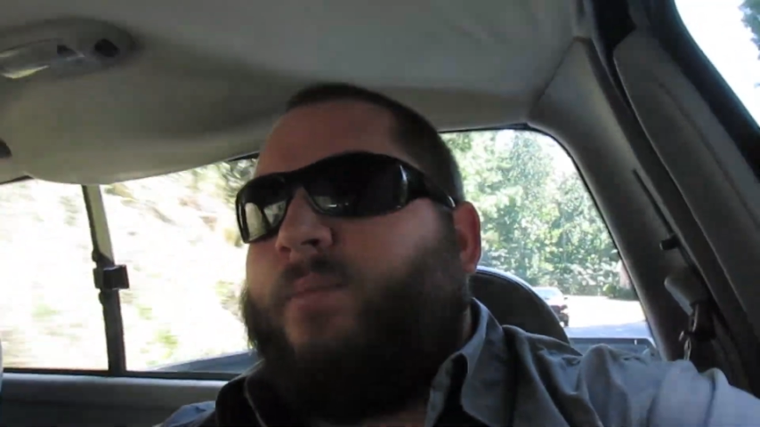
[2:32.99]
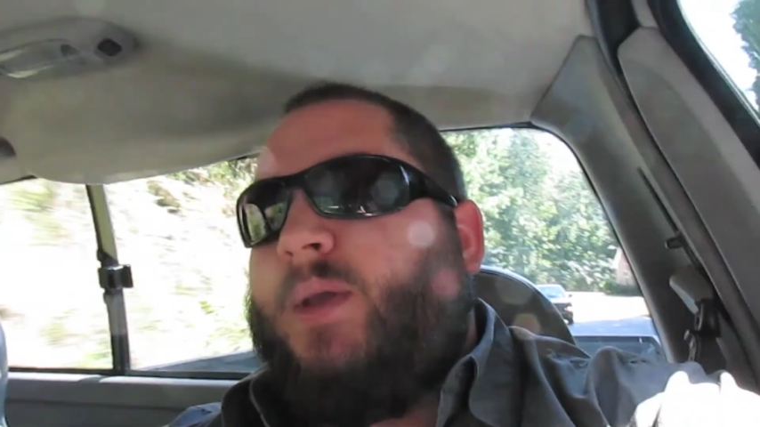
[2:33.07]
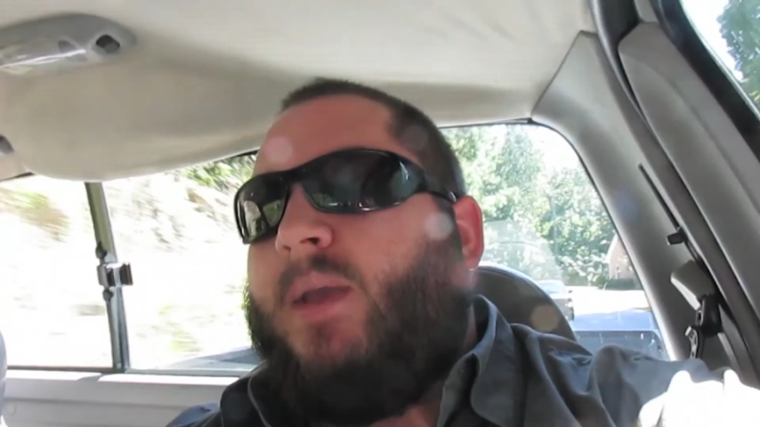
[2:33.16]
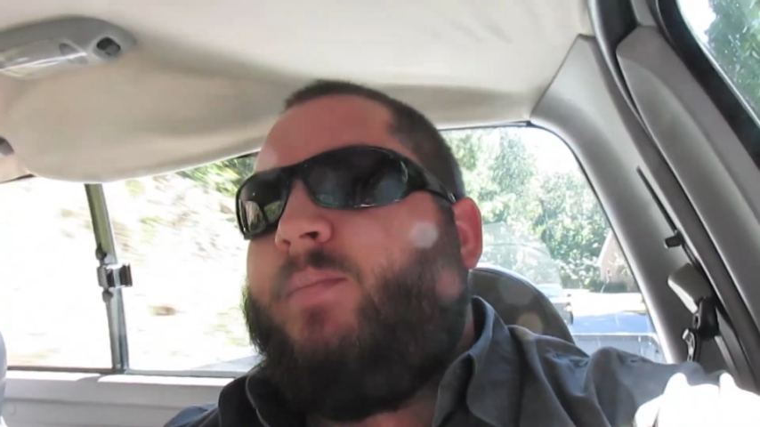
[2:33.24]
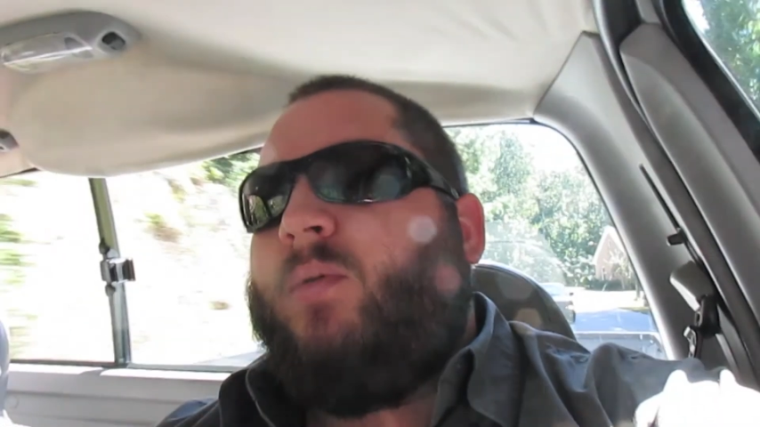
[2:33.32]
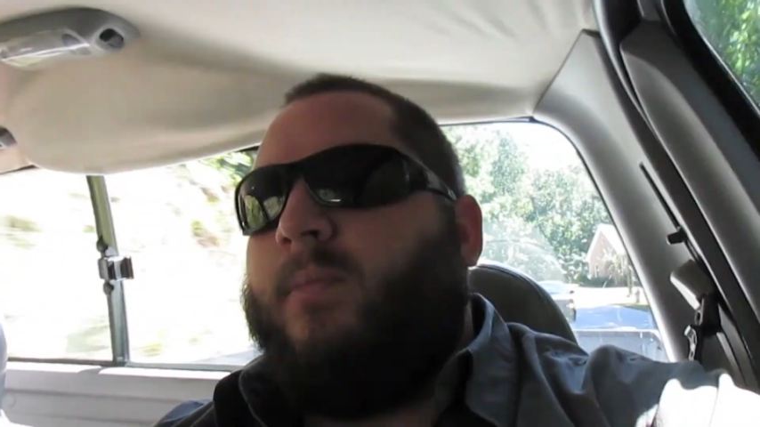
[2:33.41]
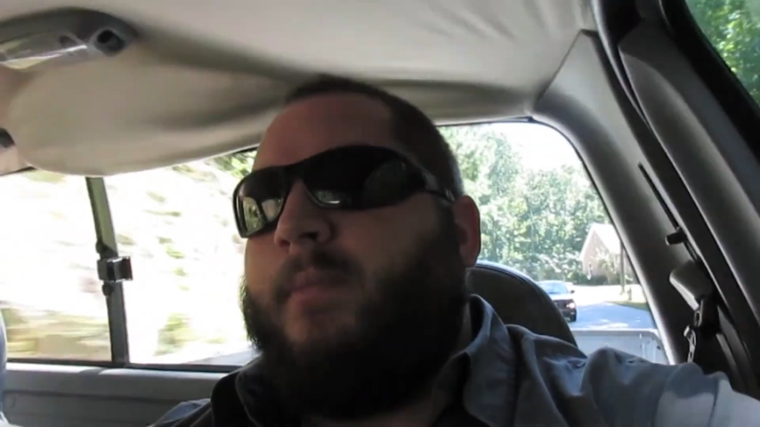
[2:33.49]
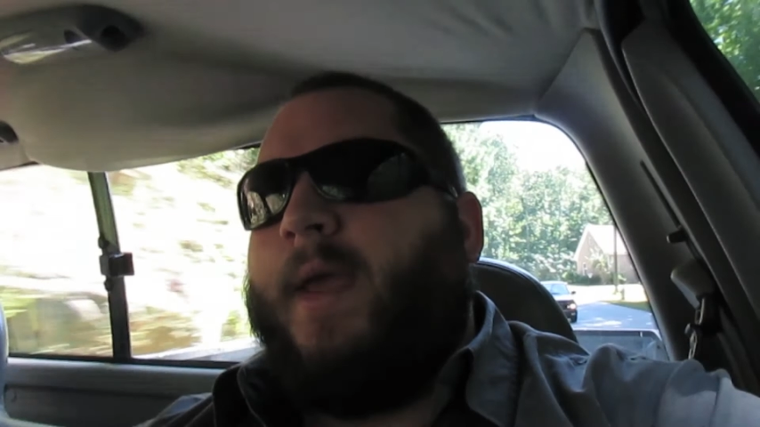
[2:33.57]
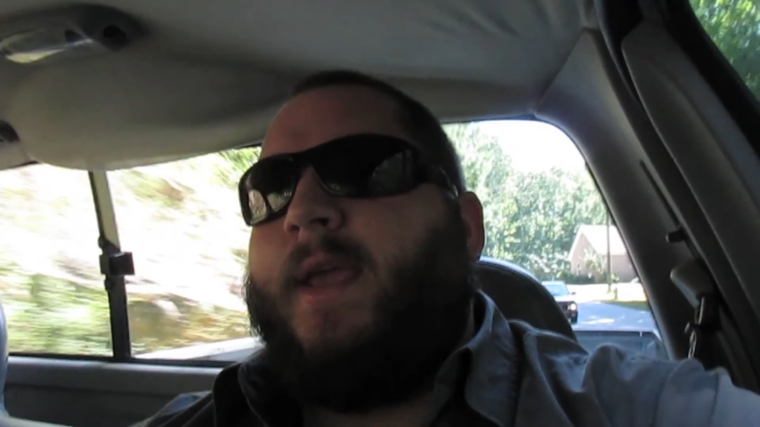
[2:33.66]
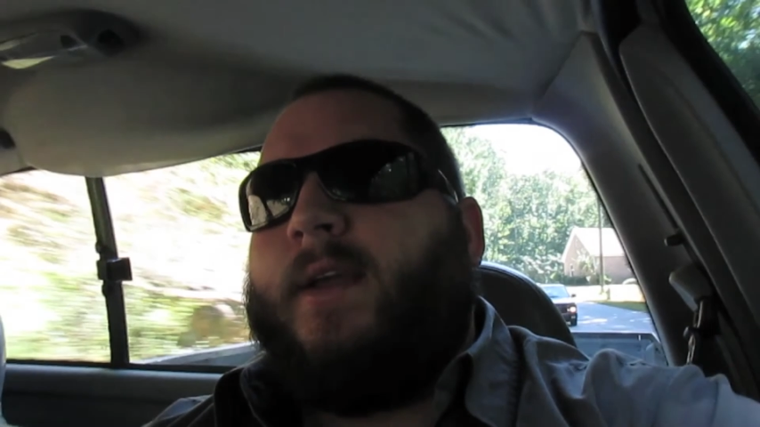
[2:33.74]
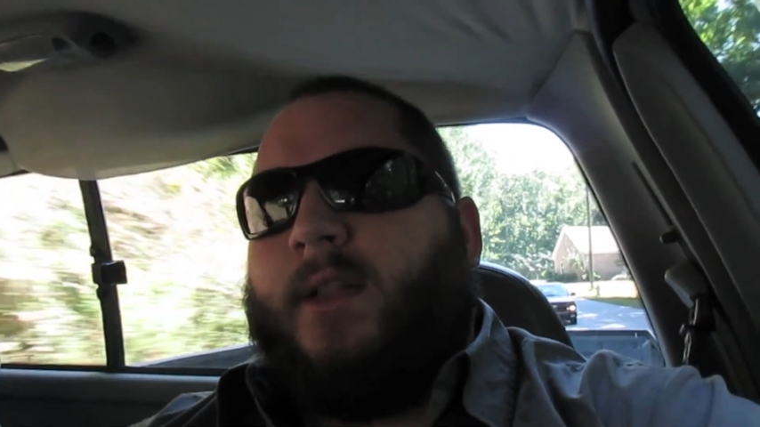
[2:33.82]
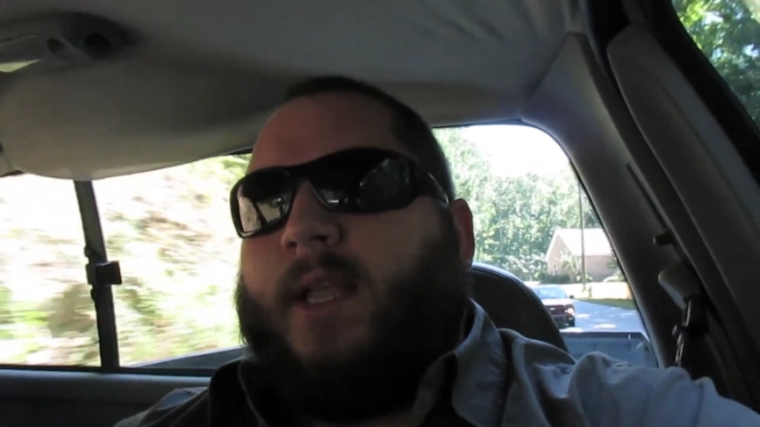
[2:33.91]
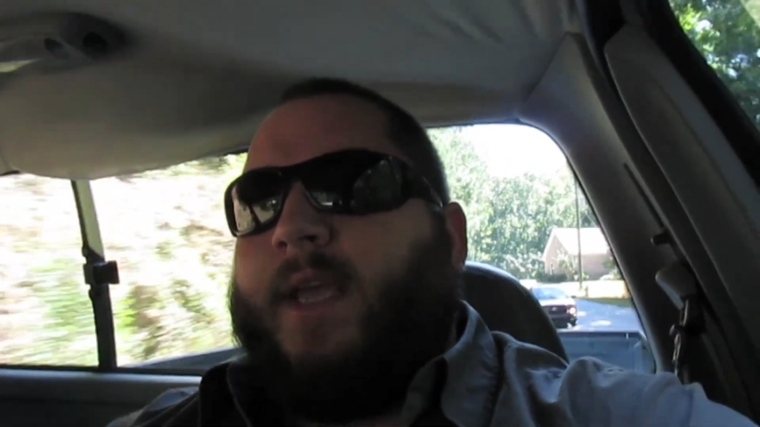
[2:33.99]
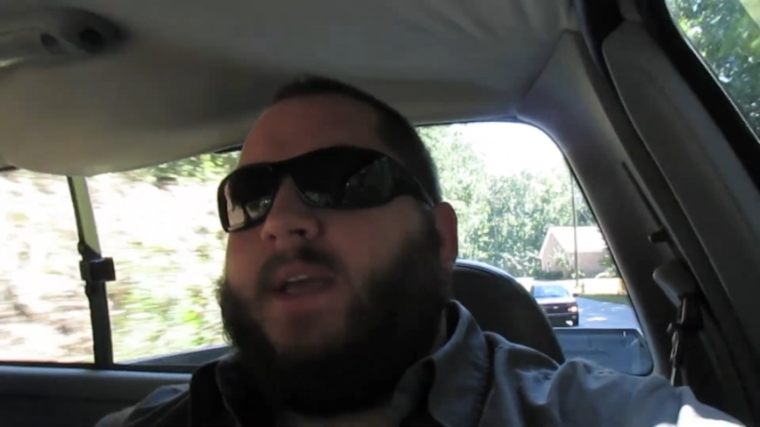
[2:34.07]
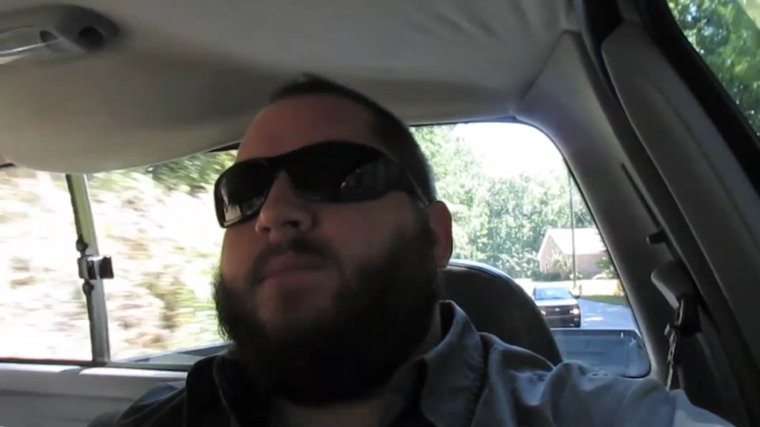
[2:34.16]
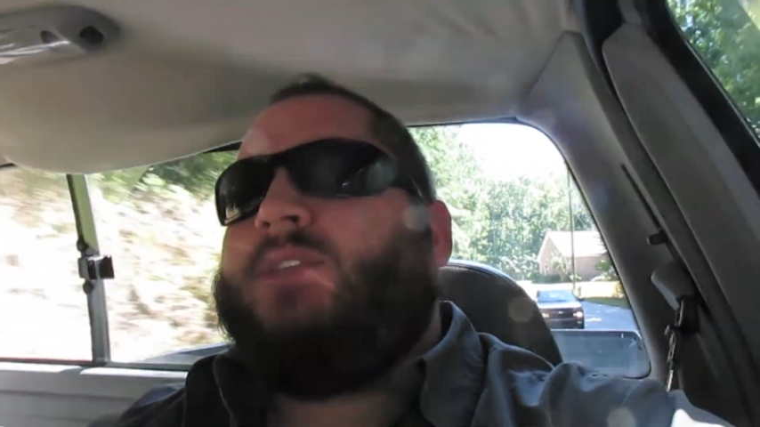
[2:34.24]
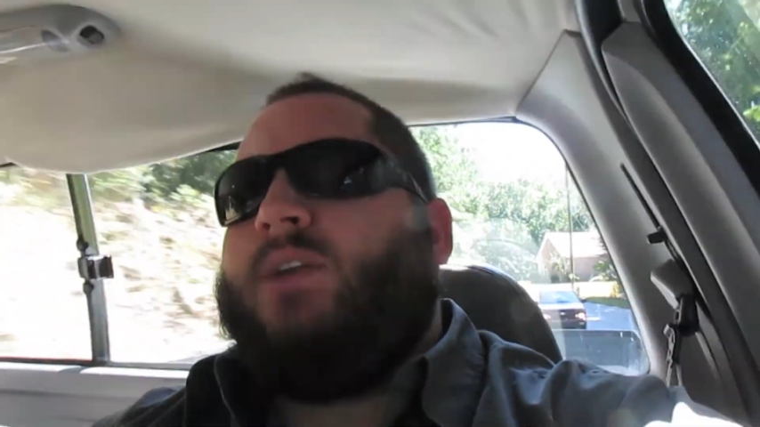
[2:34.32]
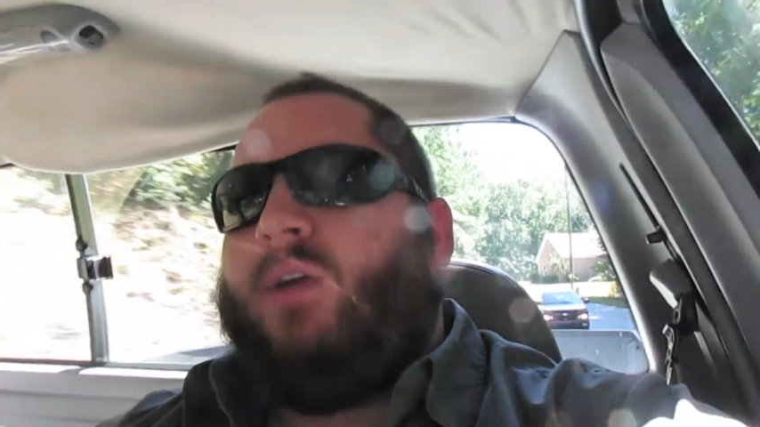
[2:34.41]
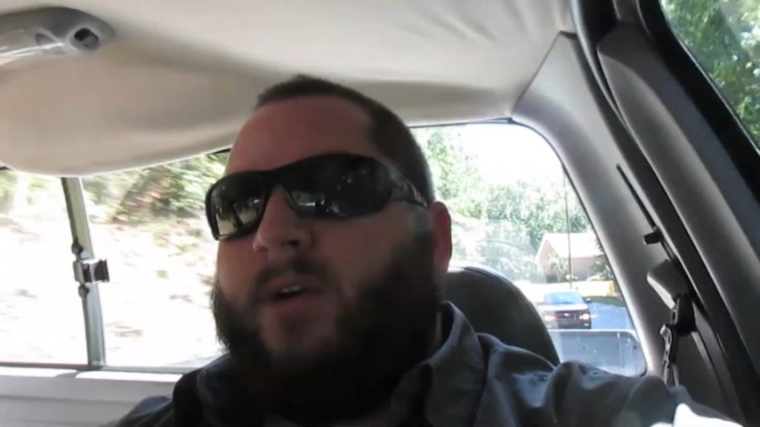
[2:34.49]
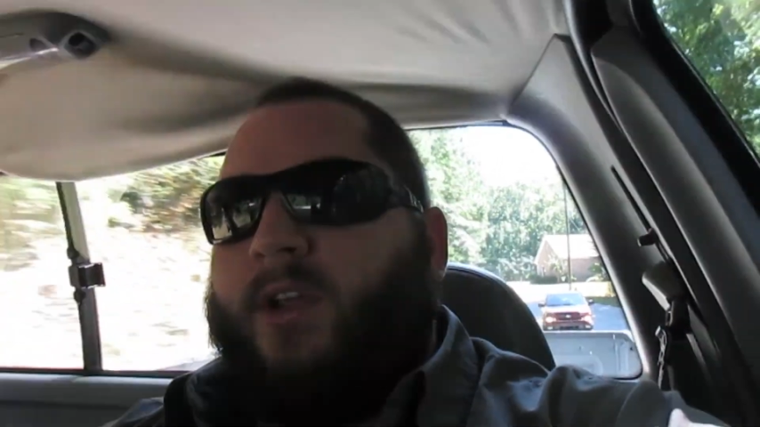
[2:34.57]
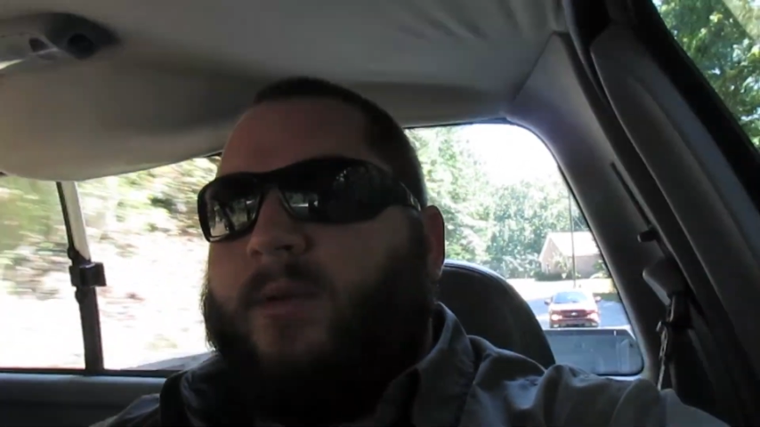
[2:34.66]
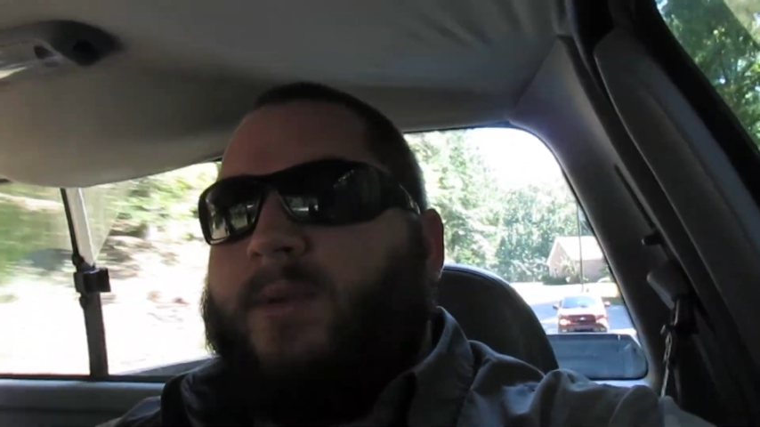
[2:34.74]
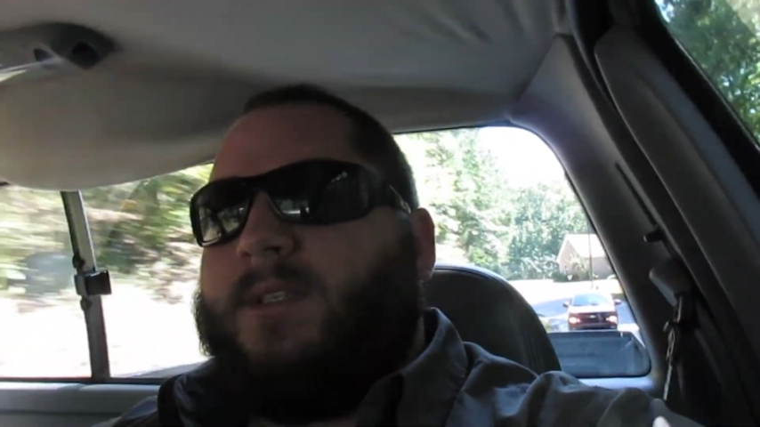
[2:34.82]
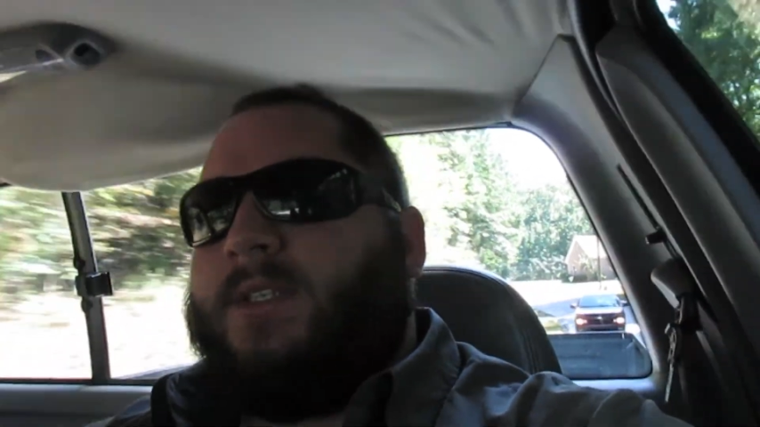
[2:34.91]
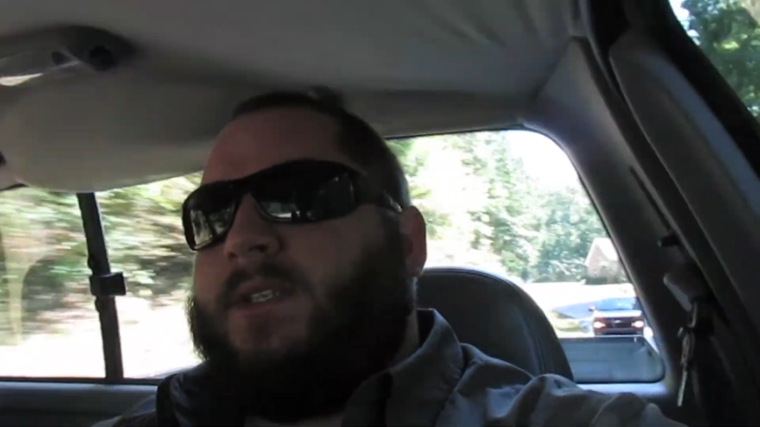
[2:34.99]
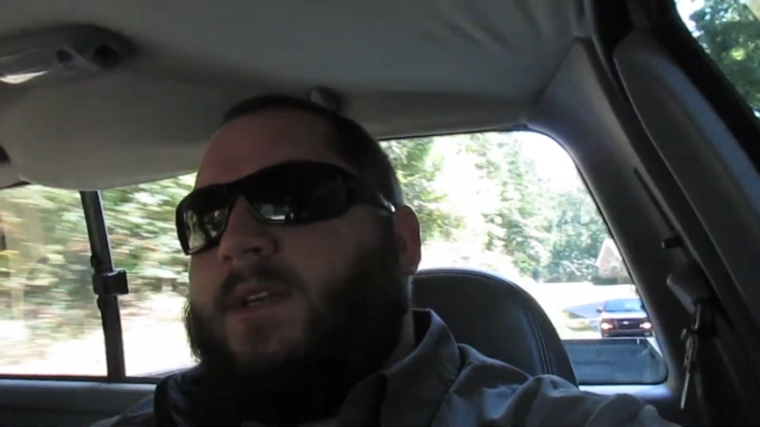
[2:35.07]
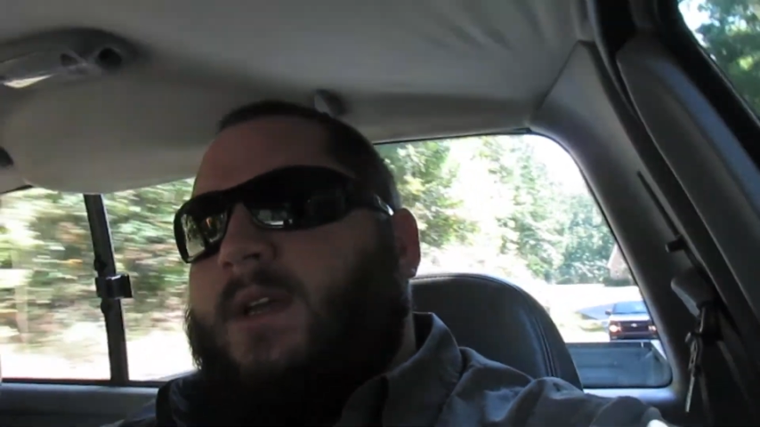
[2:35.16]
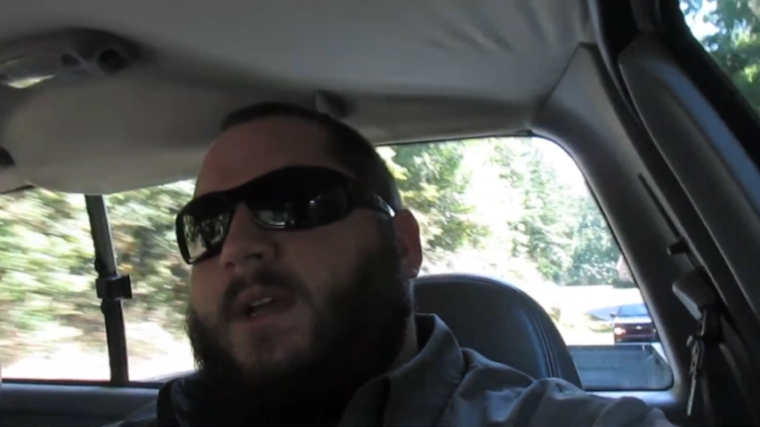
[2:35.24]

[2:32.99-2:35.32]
People make claims and arguments,